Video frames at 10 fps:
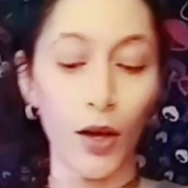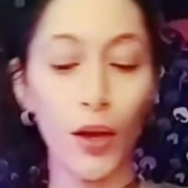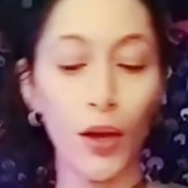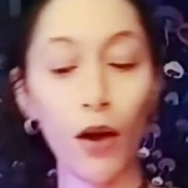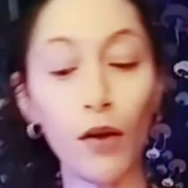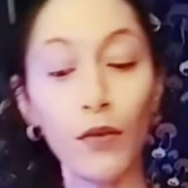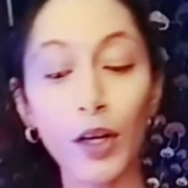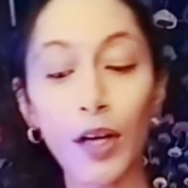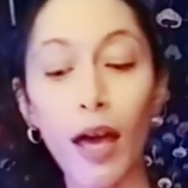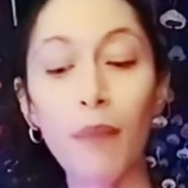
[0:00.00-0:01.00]

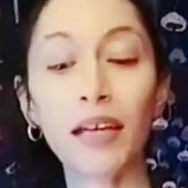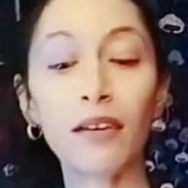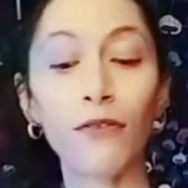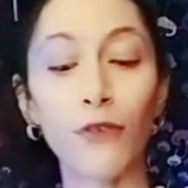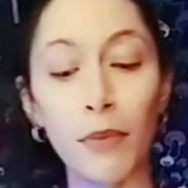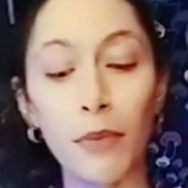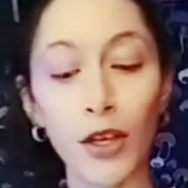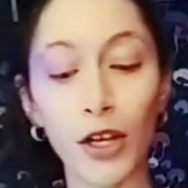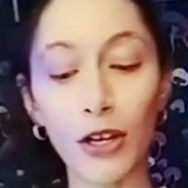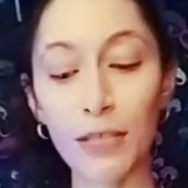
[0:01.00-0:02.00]
overcoming
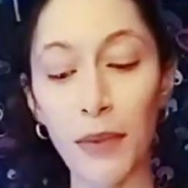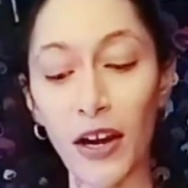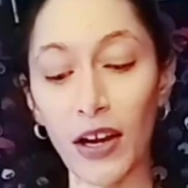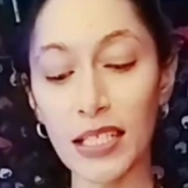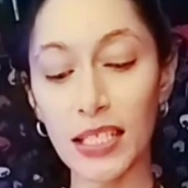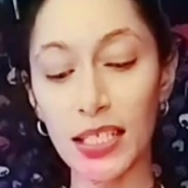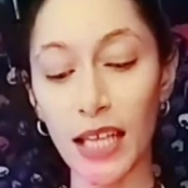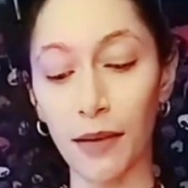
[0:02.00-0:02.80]
familiar spirits,